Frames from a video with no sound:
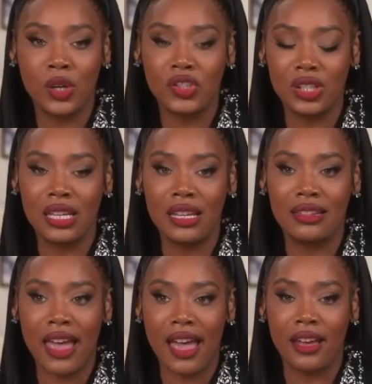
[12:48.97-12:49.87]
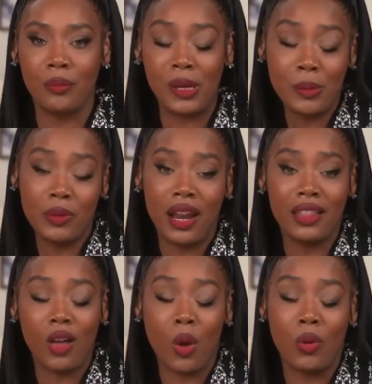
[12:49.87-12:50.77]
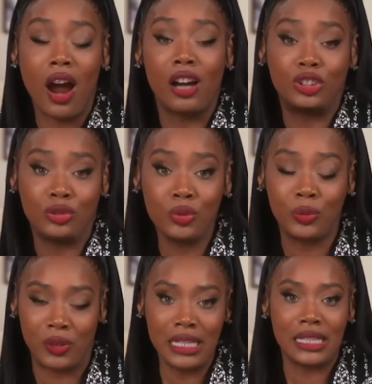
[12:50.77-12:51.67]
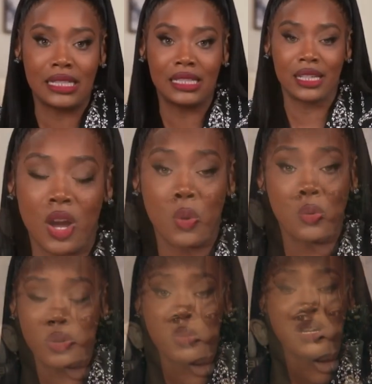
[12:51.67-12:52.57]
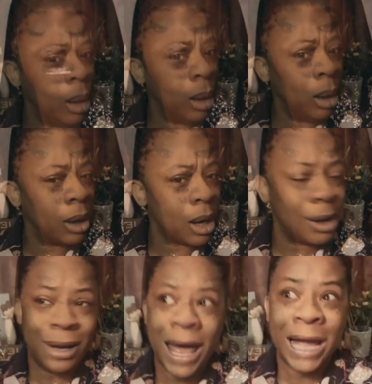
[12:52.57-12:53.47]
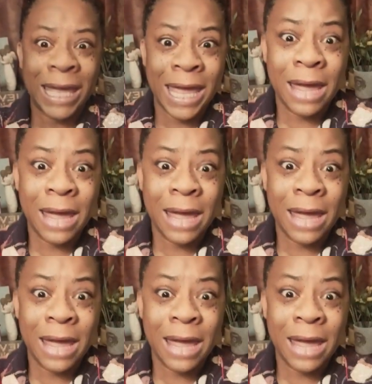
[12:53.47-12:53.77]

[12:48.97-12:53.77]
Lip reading: of letters, we need honesty," Rashida said as she moved forward and cleared her throat.